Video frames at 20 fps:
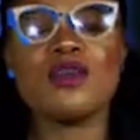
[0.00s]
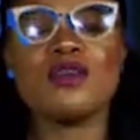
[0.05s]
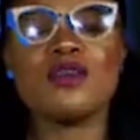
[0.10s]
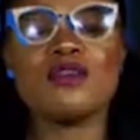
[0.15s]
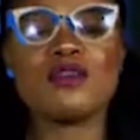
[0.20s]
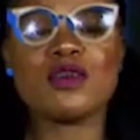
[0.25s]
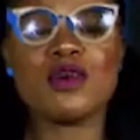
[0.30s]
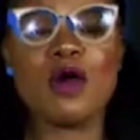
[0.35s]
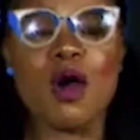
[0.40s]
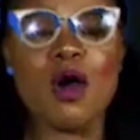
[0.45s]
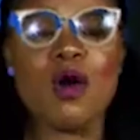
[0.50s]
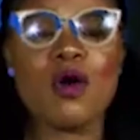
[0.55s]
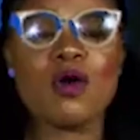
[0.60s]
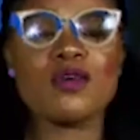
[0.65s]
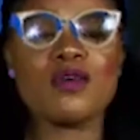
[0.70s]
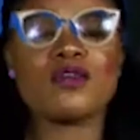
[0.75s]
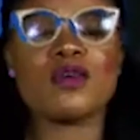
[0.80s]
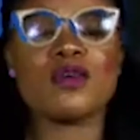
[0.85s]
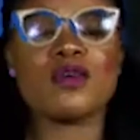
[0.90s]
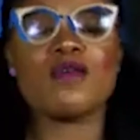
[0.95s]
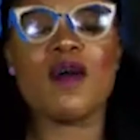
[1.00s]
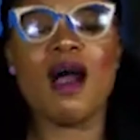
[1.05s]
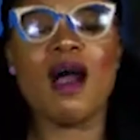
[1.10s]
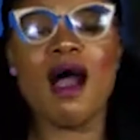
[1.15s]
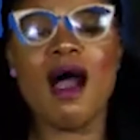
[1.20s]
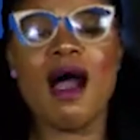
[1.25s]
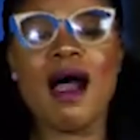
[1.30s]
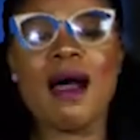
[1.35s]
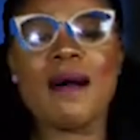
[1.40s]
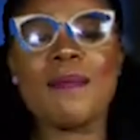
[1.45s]
scores of
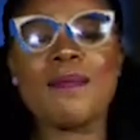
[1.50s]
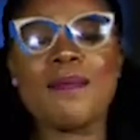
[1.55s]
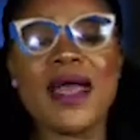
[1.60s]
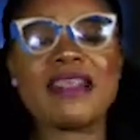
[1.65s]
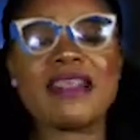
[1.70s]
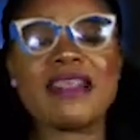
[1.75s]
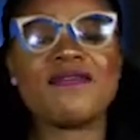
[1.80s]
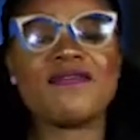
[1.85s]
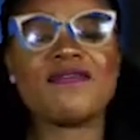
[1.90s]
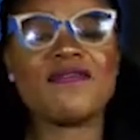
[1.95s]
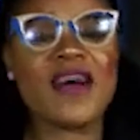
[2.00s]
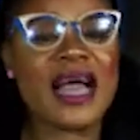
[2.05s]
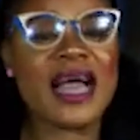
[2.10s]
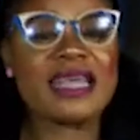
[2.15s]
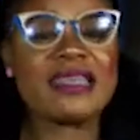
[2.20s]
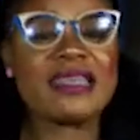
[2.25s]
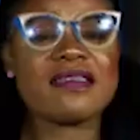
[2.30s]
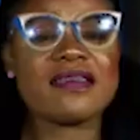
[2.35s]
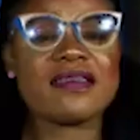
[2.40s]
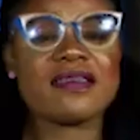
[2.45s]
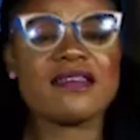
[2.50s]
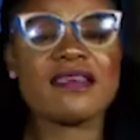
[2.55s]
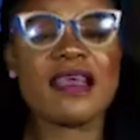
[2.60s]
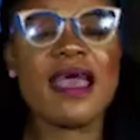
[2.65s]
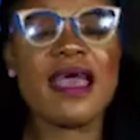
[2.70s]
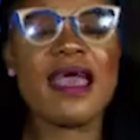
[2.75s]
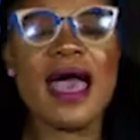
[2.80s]
our best fighters